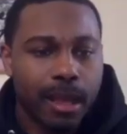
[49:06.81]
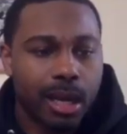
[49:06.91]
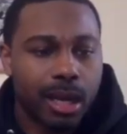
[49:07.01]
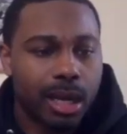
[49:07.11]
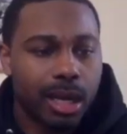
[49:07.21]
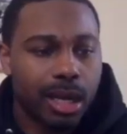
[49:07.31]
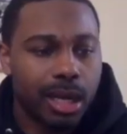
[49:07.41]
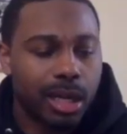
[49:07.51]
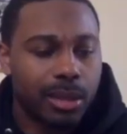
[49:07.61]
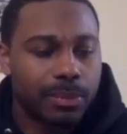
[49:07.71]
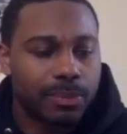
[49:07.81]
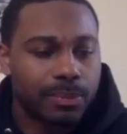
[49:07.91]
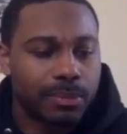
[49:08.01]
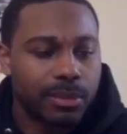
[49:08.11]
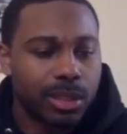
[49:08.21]
Mm-hmm. Um,
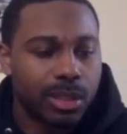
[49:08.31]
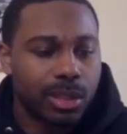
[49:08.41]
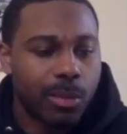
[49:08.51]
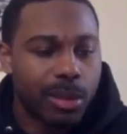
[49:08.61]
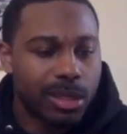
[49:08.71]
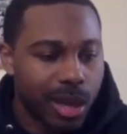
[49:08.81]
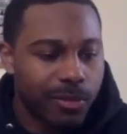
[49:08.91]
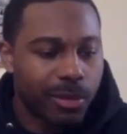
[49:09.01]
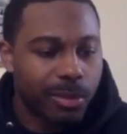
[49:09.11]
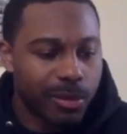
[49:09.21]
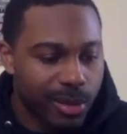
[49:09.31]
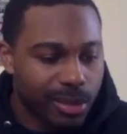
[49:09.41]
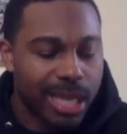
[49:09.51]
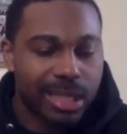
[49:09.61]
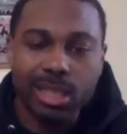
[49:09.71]
you know, be tougher, be
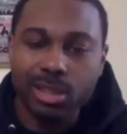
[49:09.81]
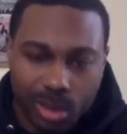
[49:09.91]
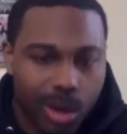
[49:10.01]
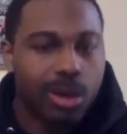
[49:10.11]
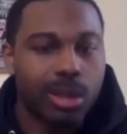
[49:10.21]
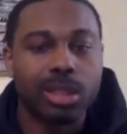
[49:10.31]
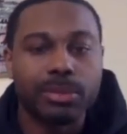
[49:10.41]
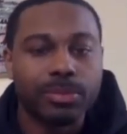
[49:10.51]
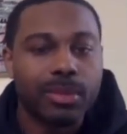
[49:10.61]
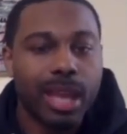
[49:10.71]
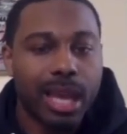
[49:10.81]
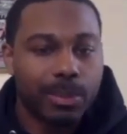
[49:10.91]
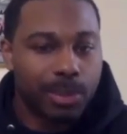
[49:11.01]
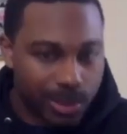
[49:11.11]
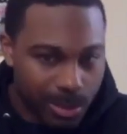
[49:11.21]
fit. had to get stronger,
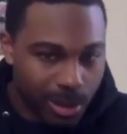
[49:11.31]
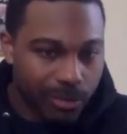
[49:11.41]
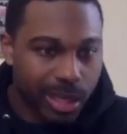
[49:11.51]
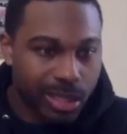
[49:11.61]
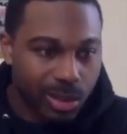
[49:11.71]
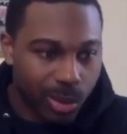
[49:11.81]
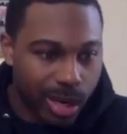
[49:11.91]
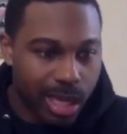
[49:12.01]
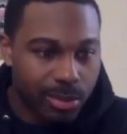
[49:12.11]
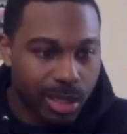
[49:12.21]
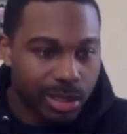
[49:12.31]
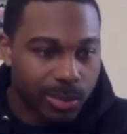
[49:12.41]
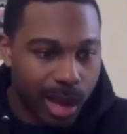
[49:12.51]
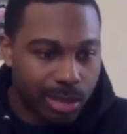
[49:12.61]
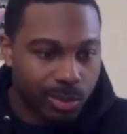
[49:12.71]
had to push uh-huh. people off their square as much
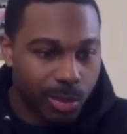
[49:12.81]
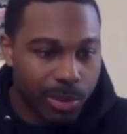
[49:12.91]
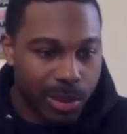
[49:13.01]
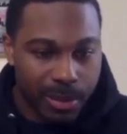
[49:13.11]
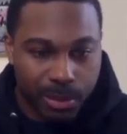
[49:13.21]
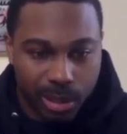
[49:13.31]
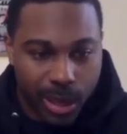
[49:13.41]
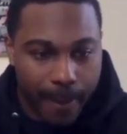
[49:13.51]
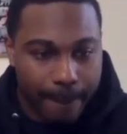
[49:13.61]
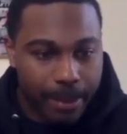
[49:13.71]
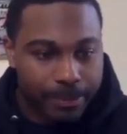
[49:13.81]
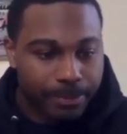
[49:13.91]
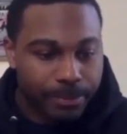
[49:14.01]
as possible, pick people up.